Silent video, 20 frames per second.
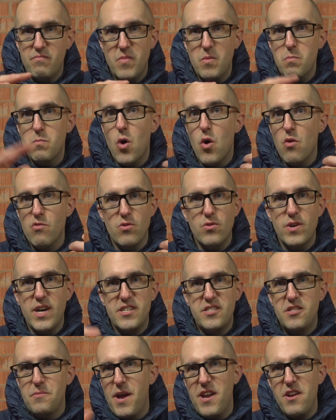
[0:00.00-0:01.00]
more or
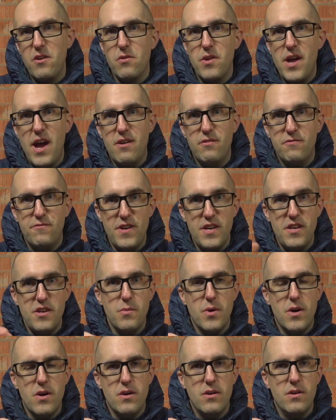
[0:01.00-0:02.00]
less depending on how fit
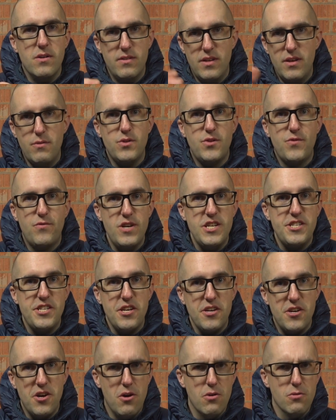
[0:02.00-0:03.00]
you are. It was
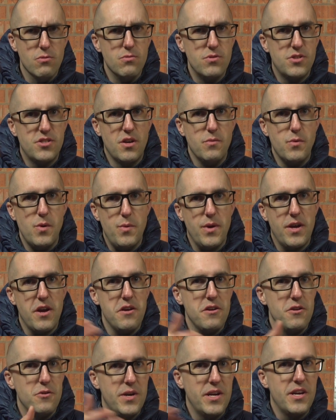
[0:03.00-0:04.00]
freezing cold, so we were
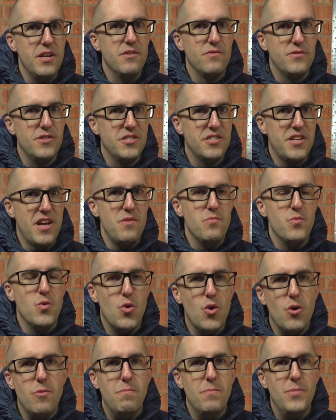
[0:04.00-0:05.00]
going quick enough to stay
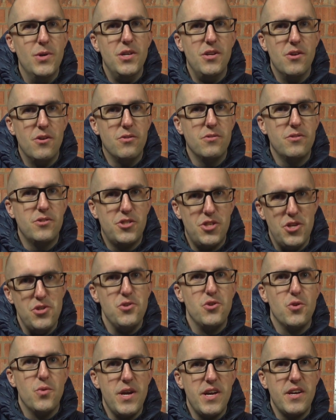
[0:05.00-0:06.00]
warm, but not too
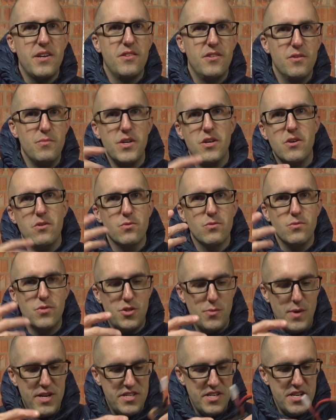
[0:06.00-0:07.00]
quick that we got all
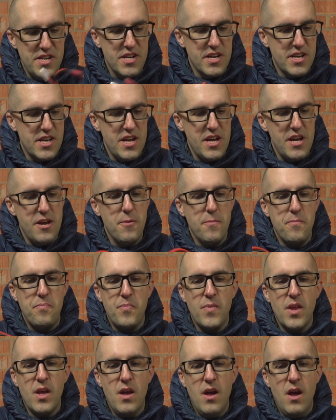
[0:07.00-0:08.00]
sweaty in our gear.
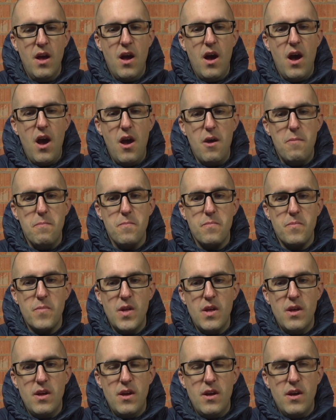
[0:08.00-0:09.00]

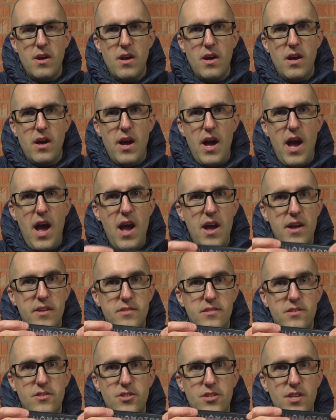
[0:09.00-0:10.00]

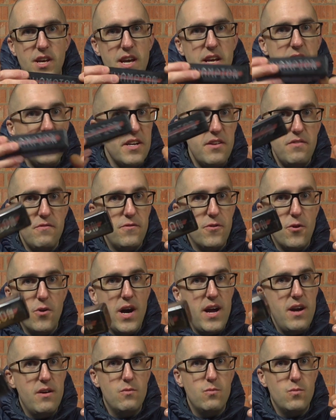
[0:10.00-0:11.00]
And it didn't fall
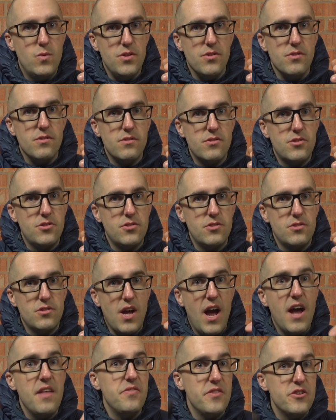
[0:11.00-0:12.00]
out once,
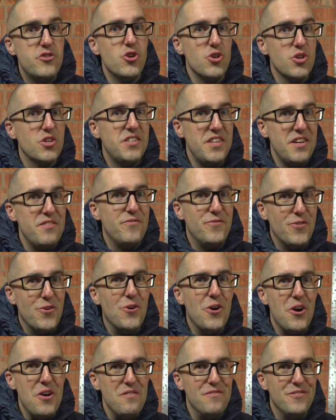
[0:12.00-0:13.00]
and the truck did
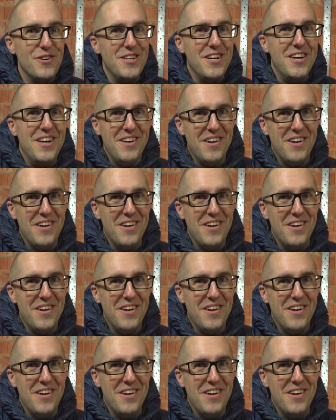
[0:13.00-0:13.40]
fall over